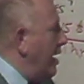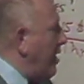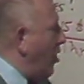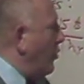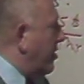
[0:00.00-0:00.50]
In
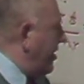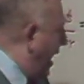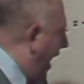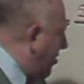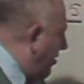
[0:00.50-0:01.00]
other words, the
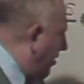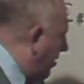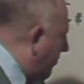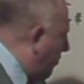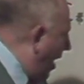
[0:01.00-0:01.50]
answer to
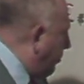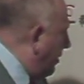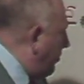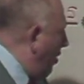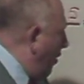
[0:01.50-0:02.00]
this
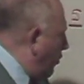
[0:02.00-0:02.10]
problem